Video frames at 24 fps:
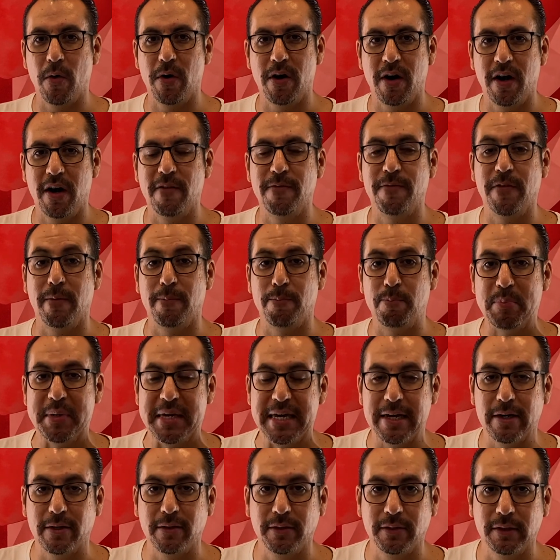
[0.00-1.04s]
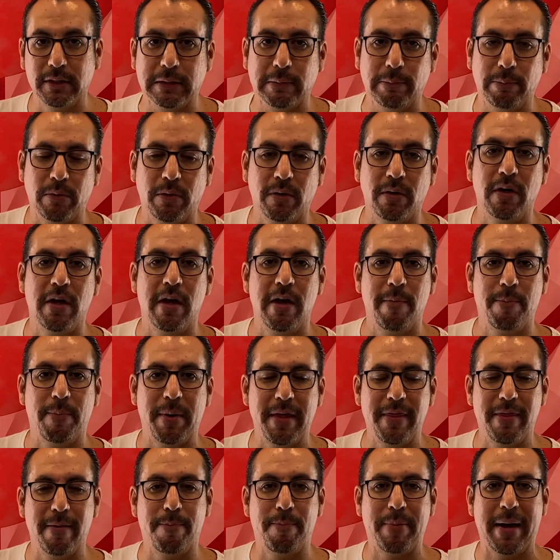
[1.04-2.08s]
of Beelzebul, by
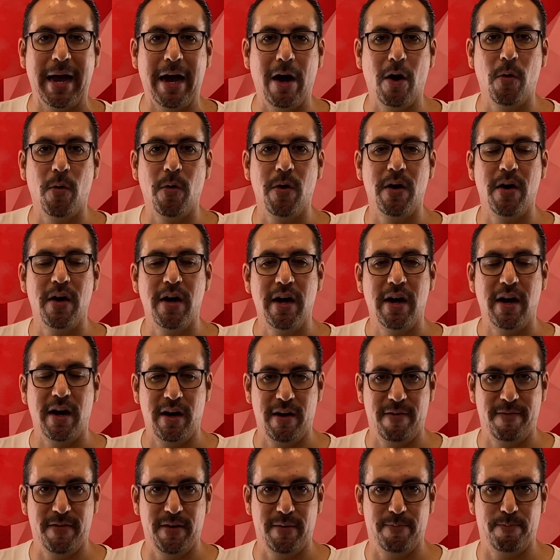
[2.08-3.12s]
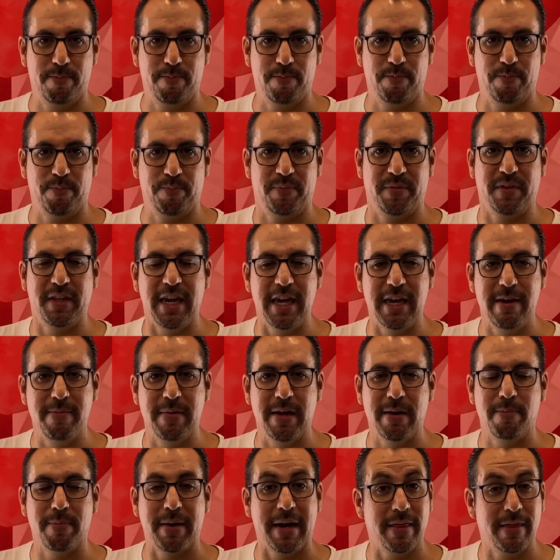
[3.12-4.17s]
the power of a
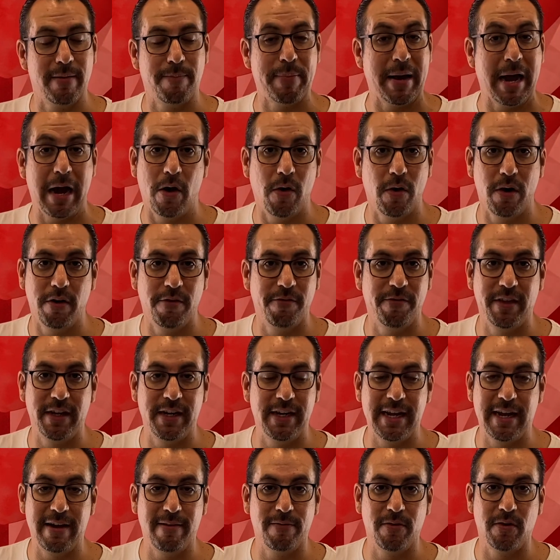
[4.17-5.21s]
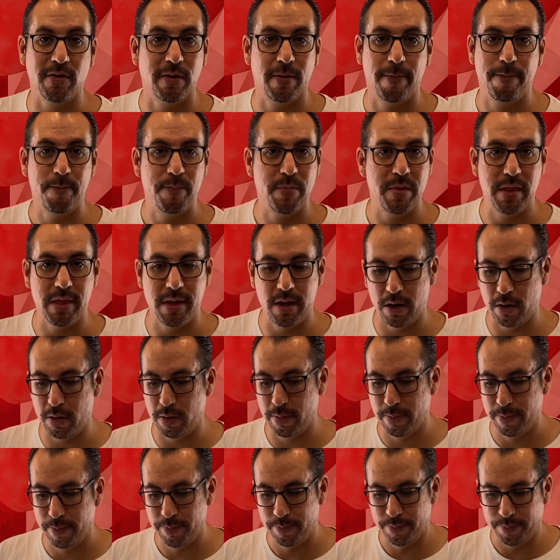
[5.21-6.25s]
demon, by the power of the devil. No.
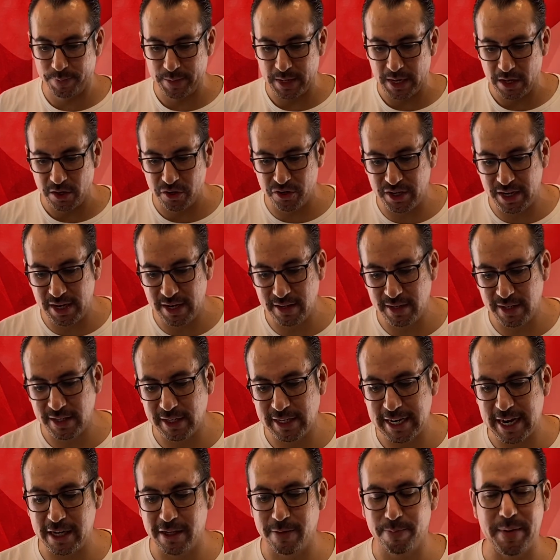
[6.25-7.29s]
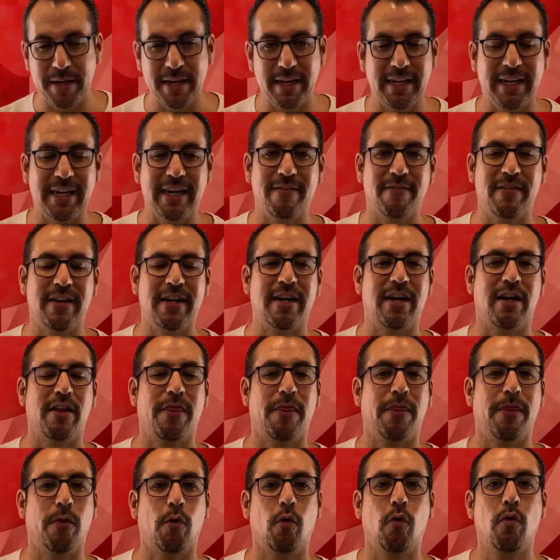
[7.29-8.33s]
Jesus has been given
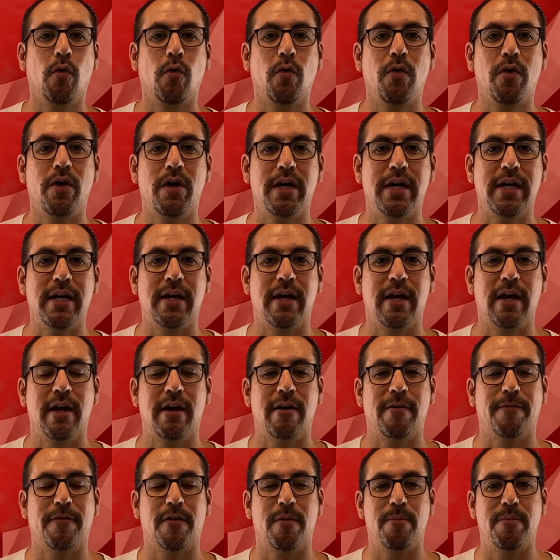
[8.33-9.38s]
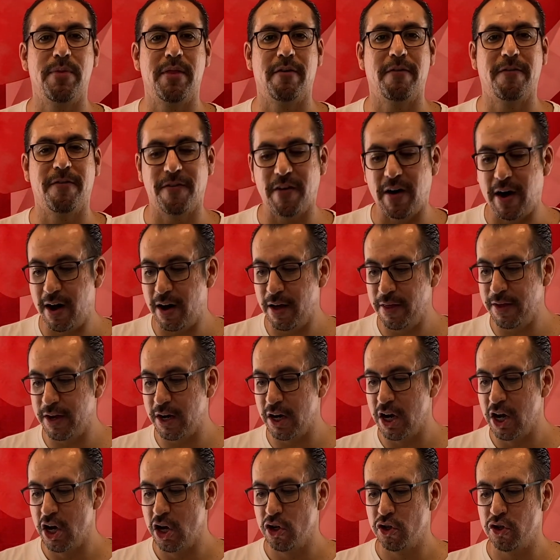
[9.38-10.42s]
authority from the Father
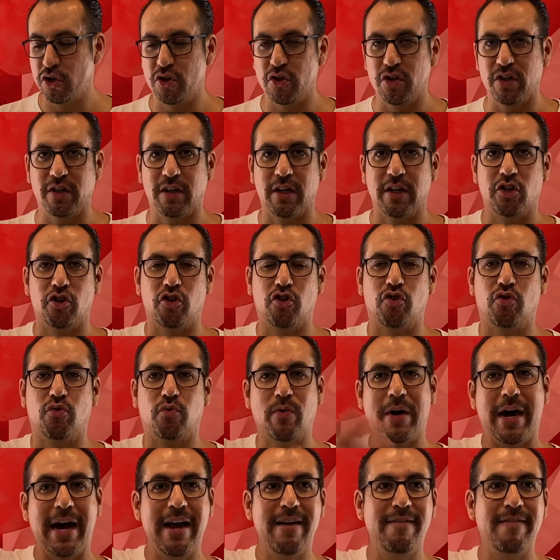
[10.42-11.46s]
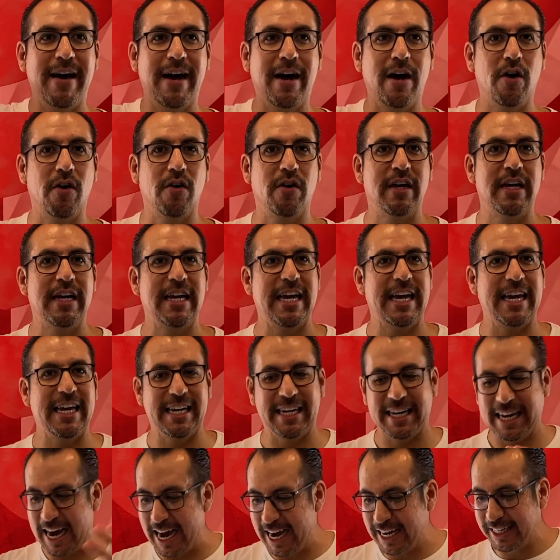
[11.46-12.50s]
to drive out and
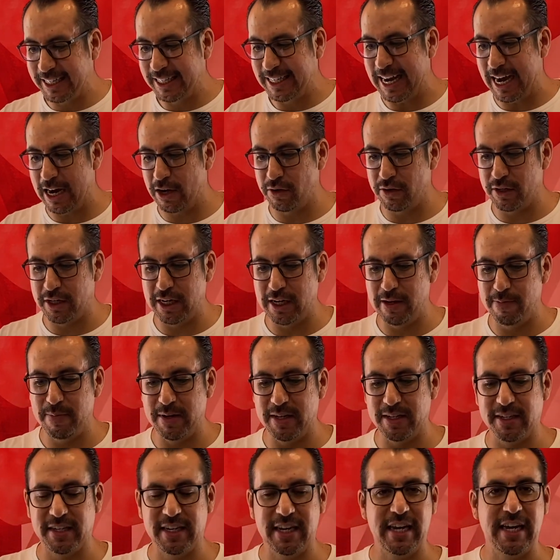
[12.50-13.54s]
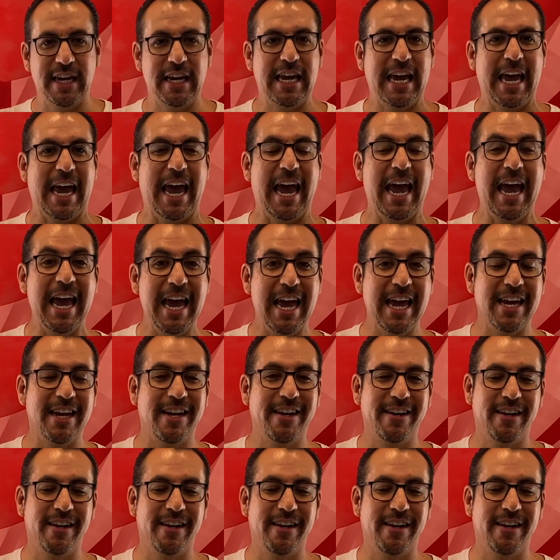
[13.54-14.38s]
cast out demons, and